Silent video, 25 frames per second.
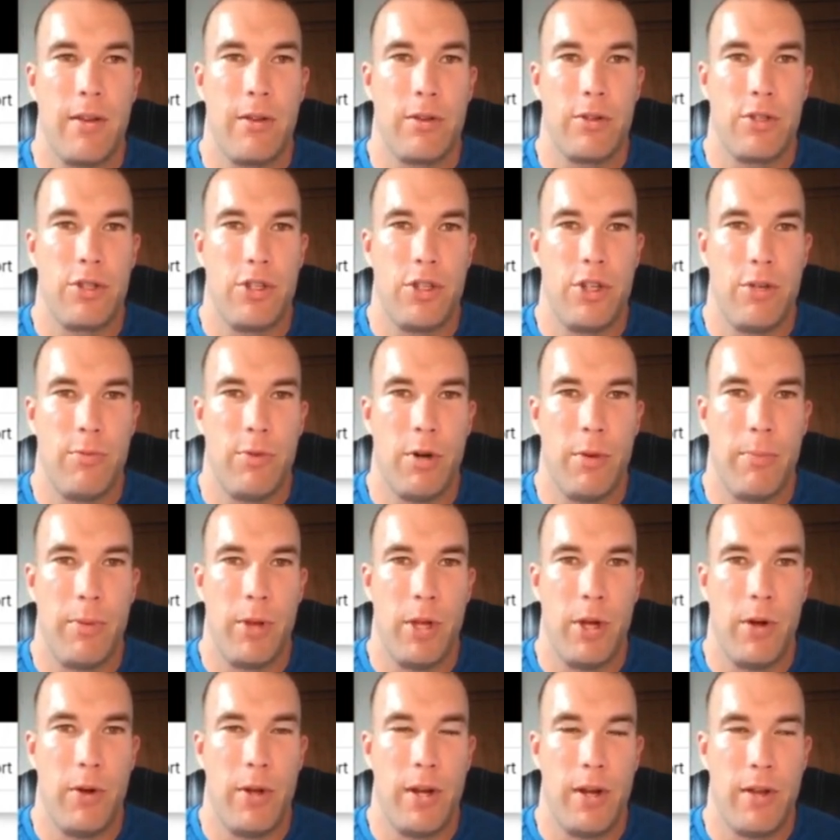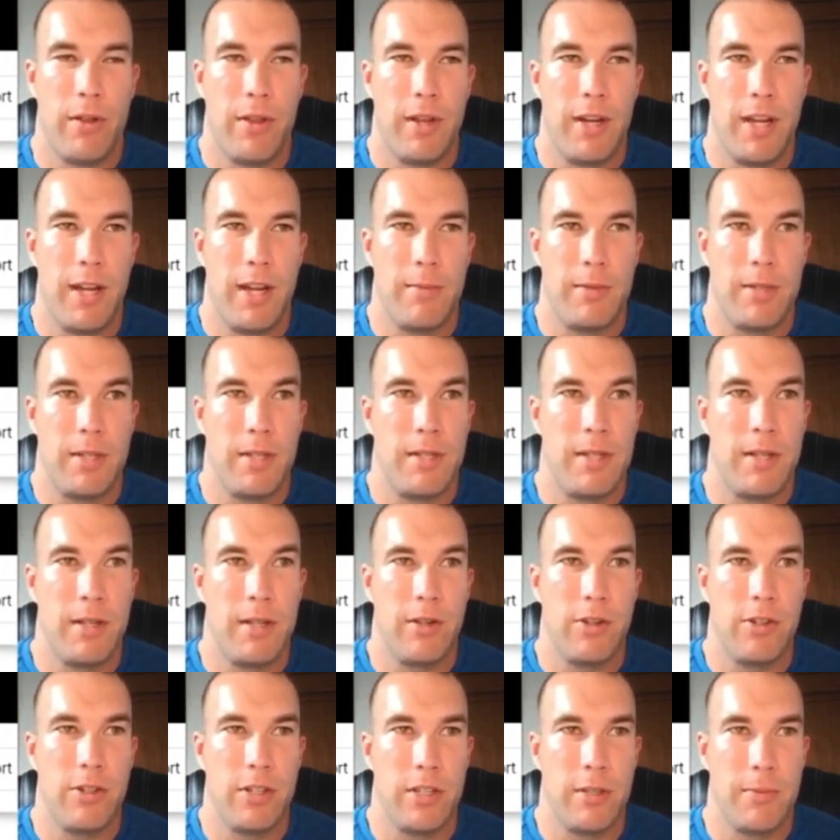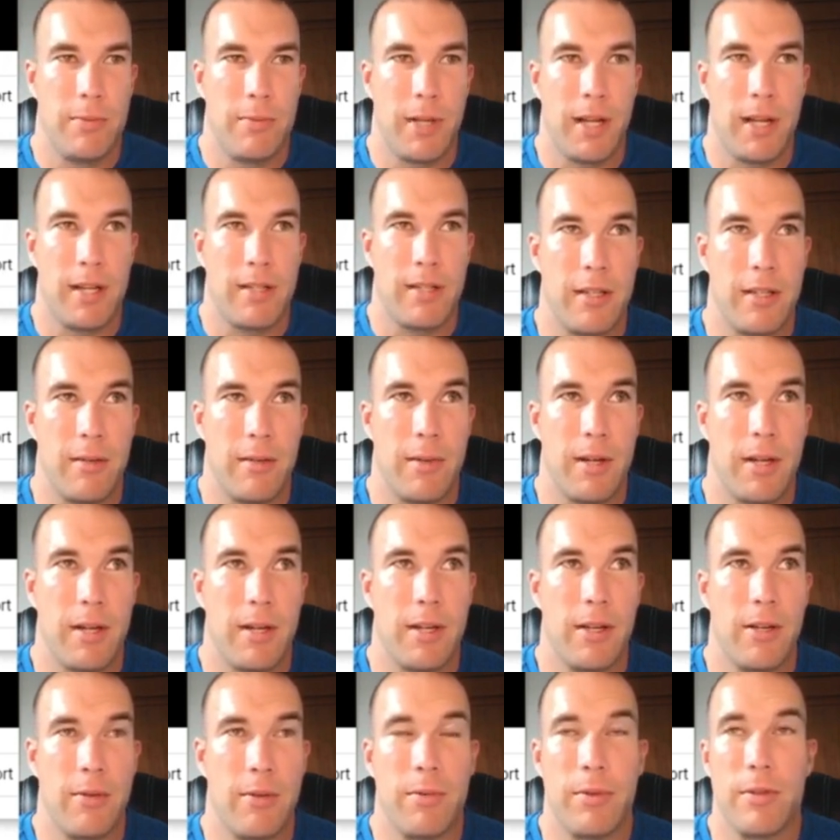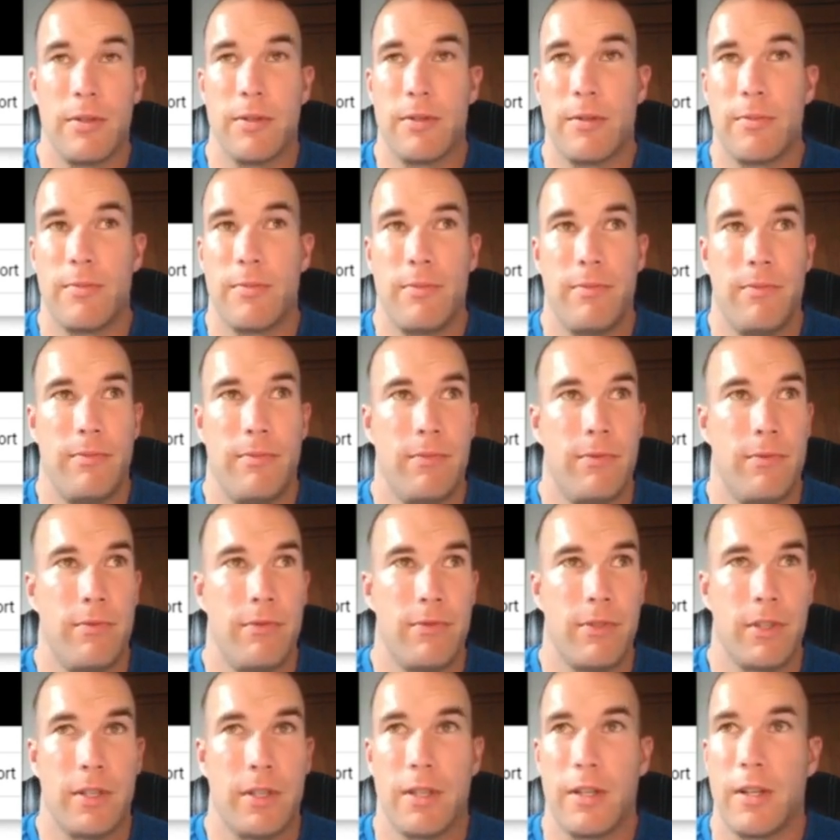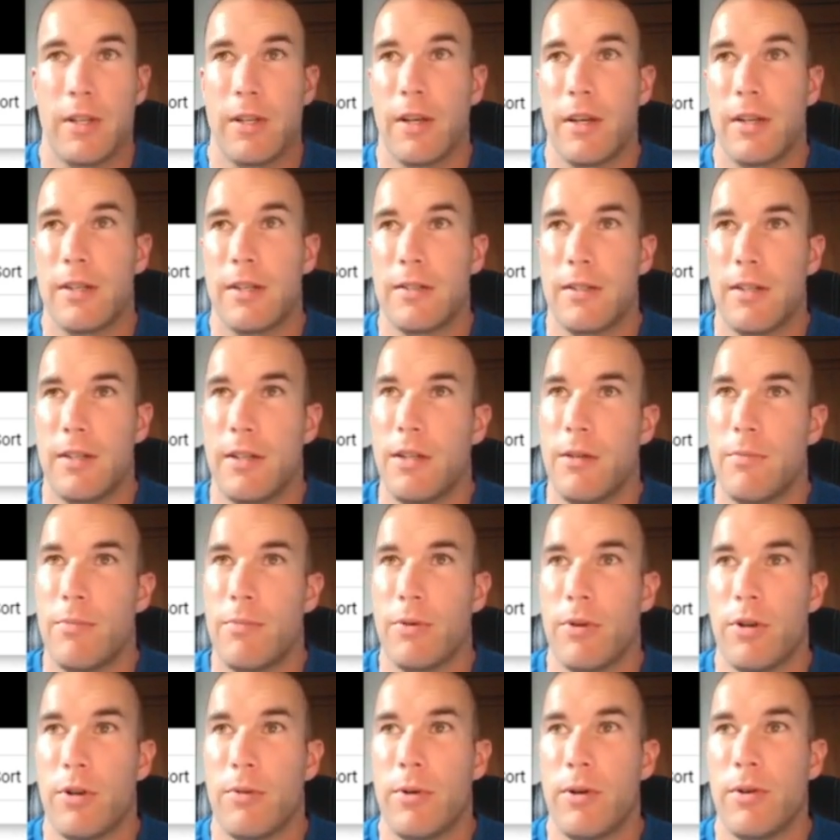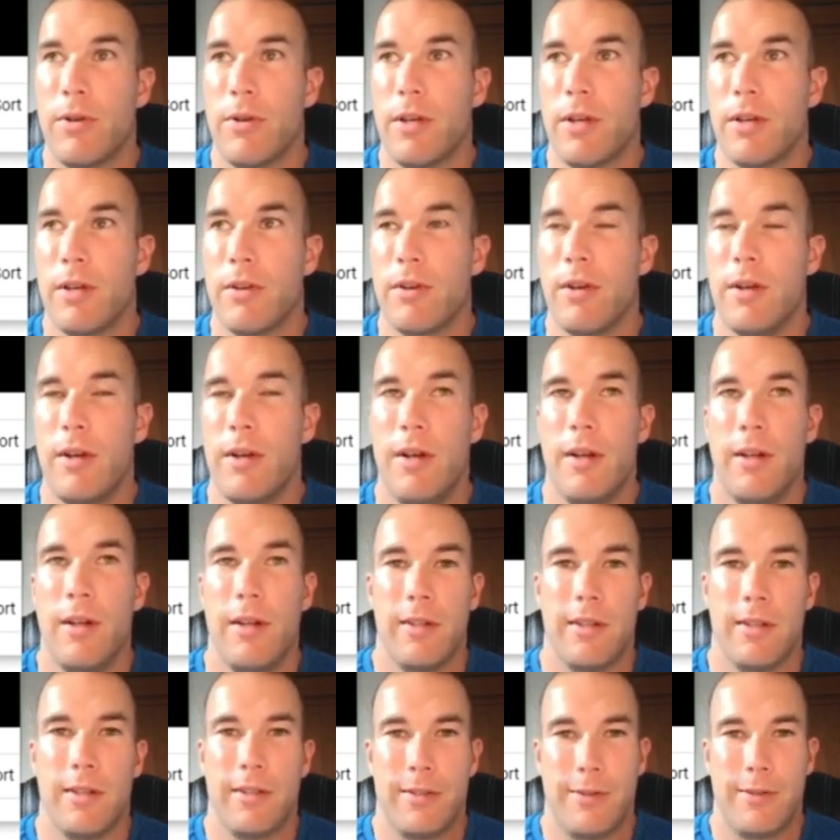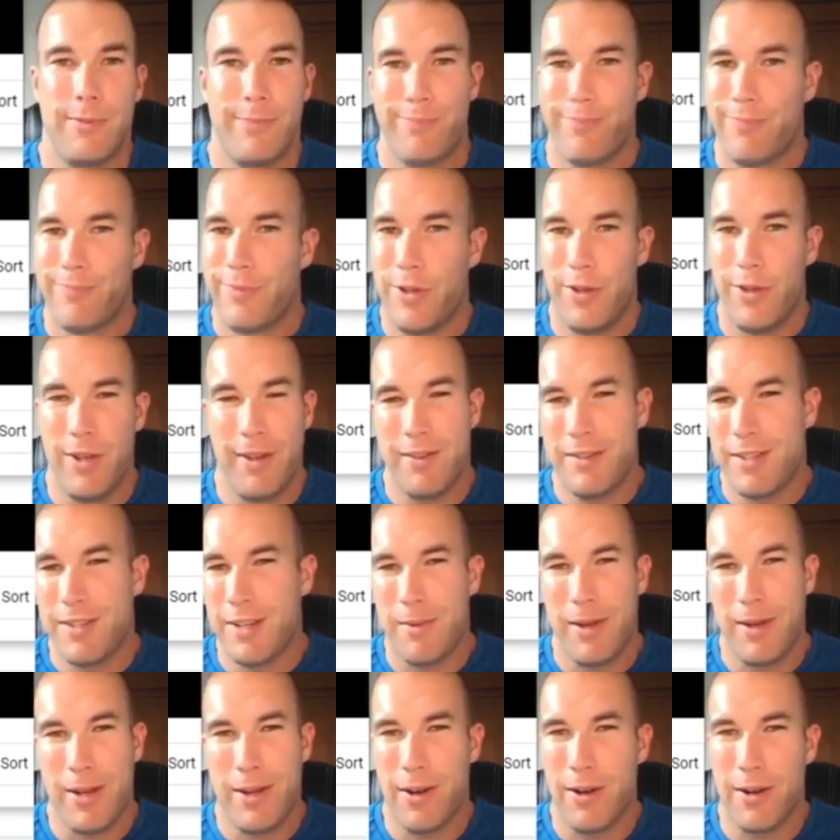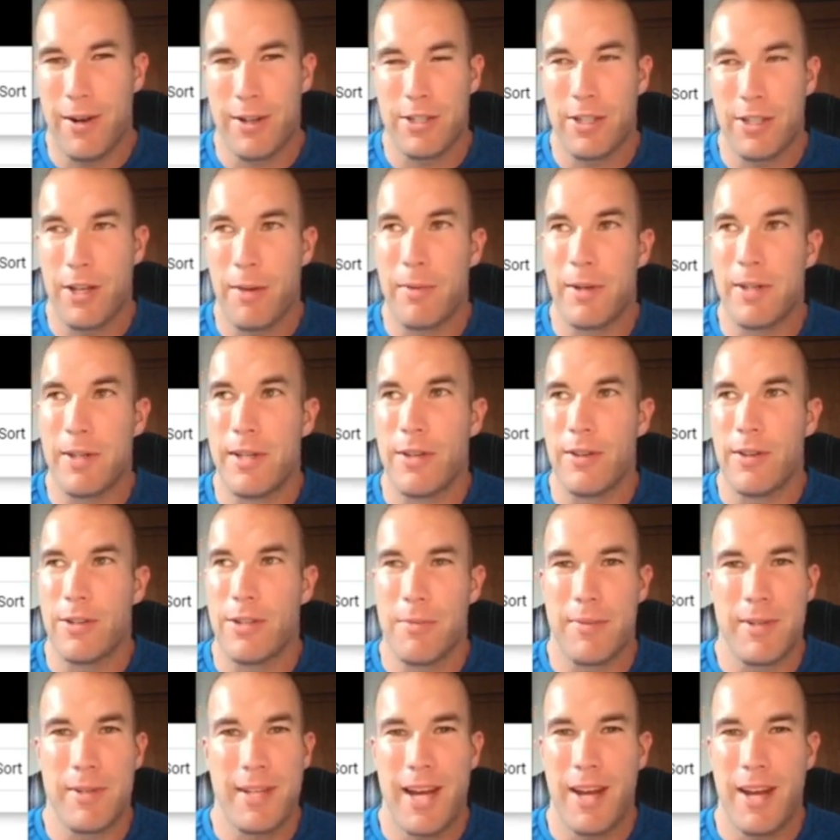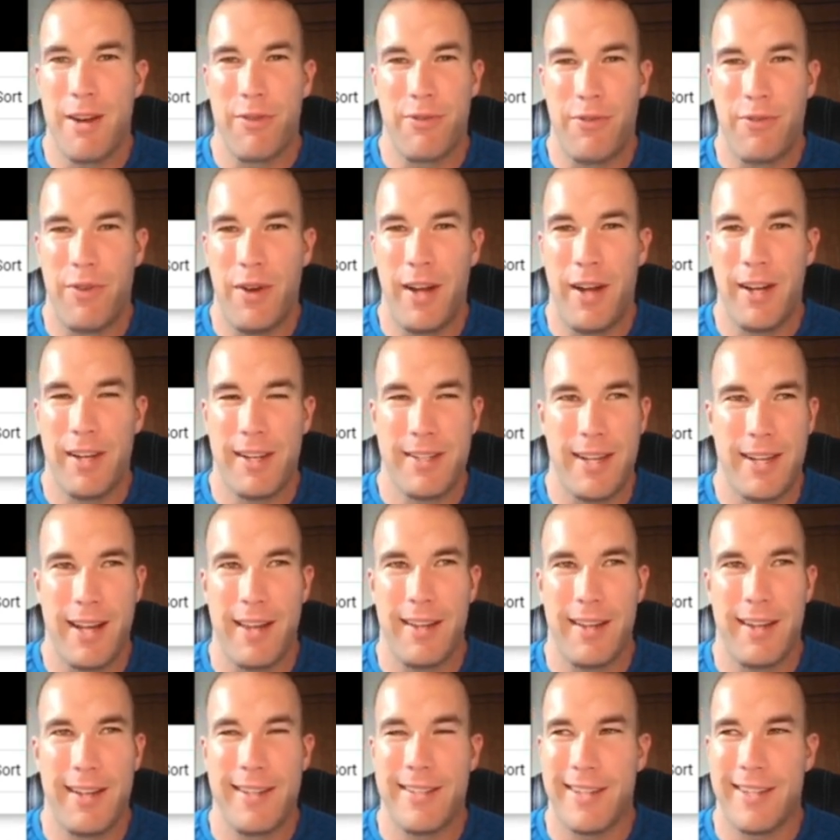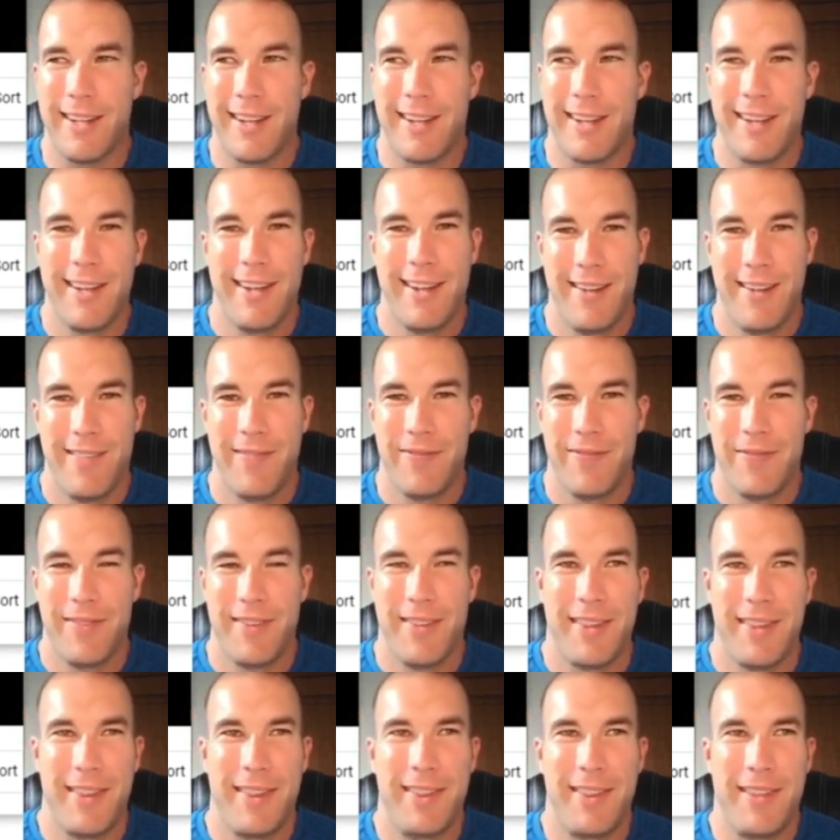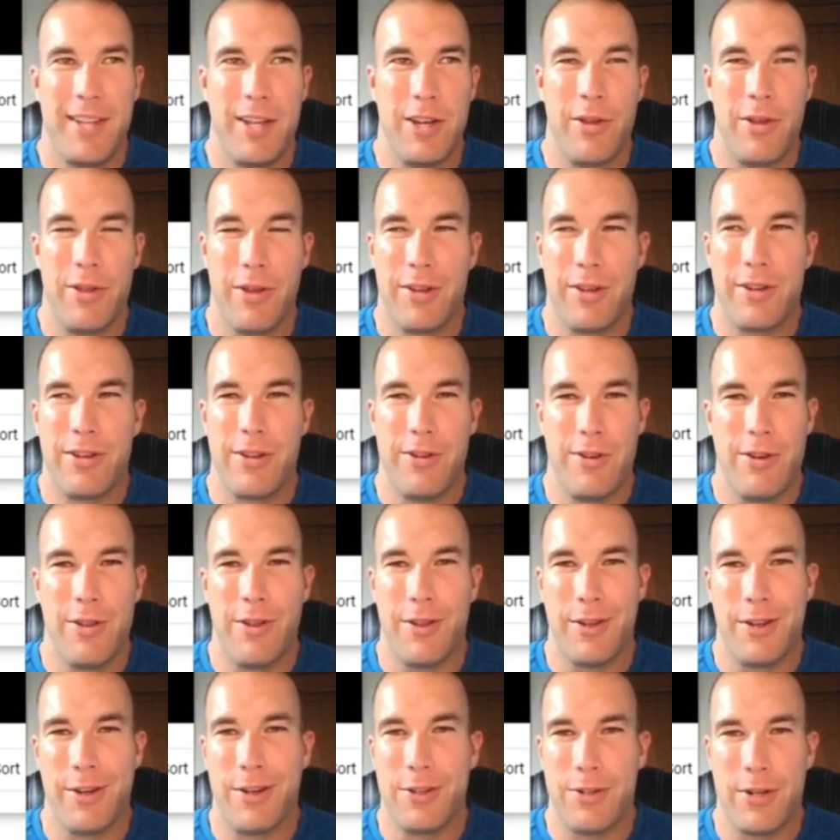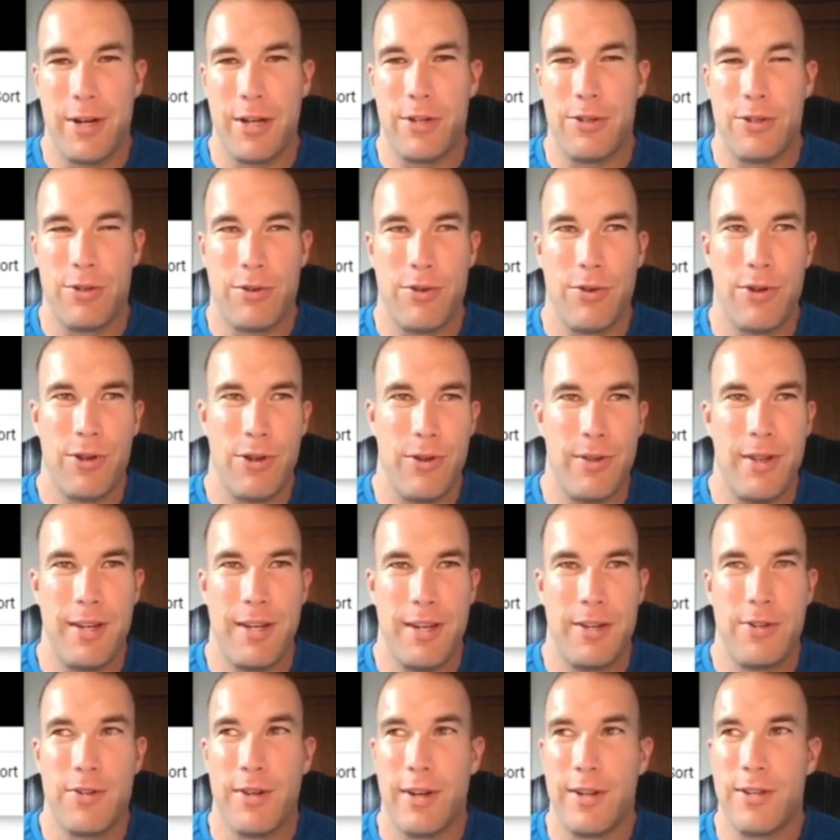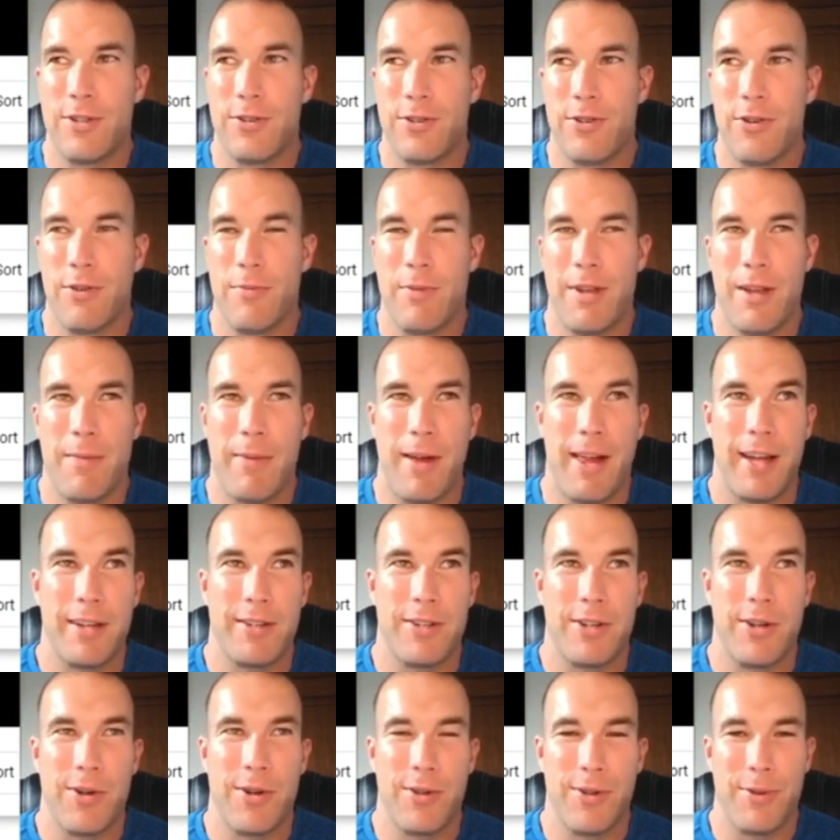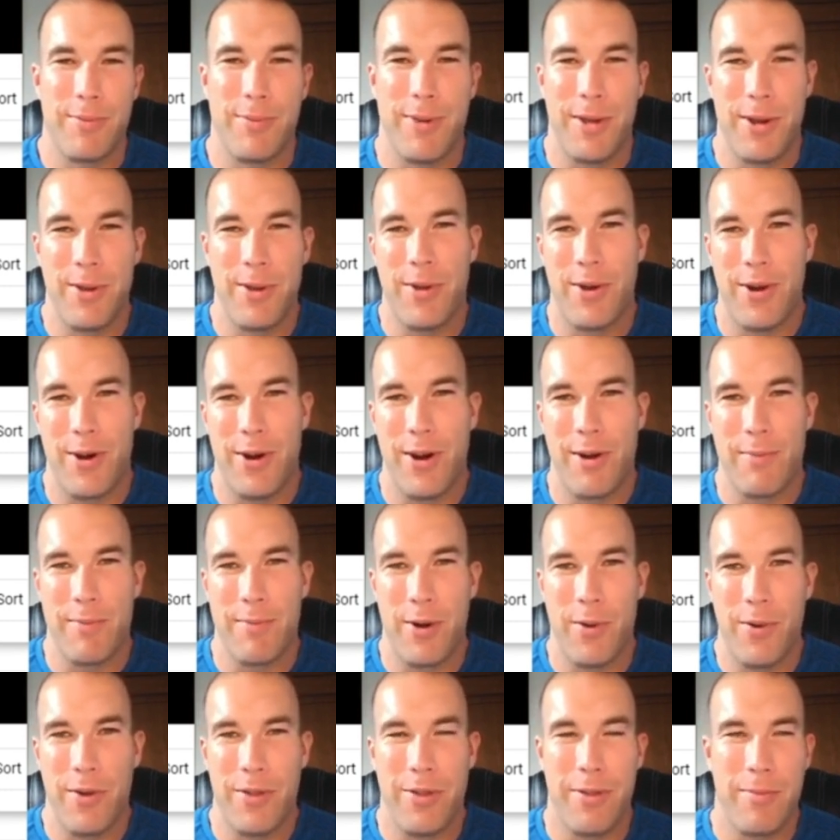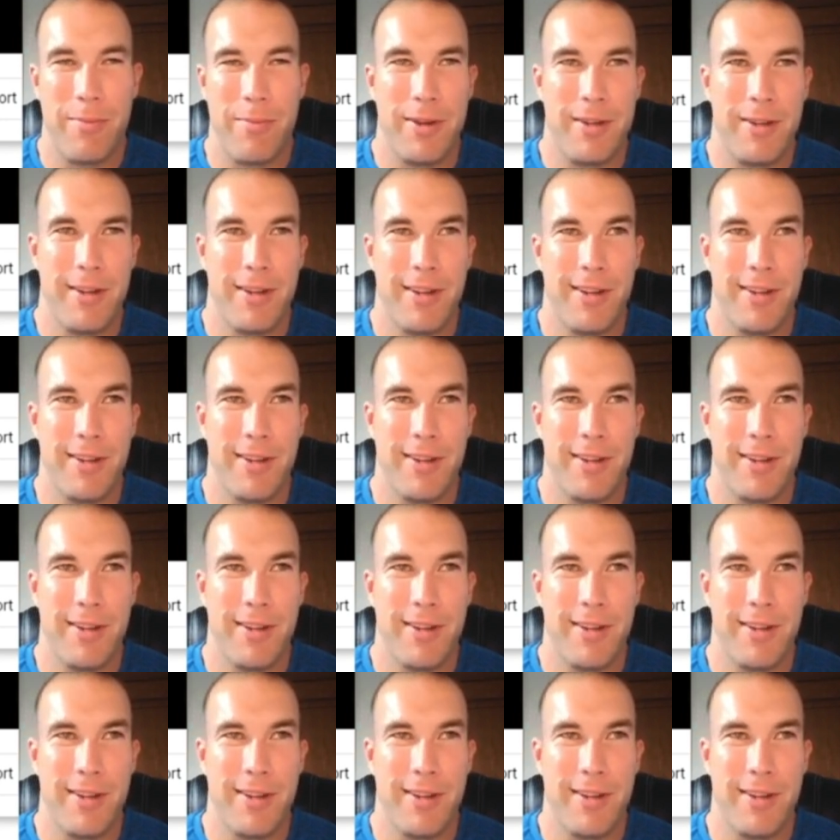There's 2 more below here, the names of the dealerships. Like I I'm not going to help those fucking guys get any promo here because, dude, every time I car shop at a dealership, it's kind of fun because it's like, they're going to try to screw you, and they did try to screw me, but I like to go in there and play a little hardball with them and,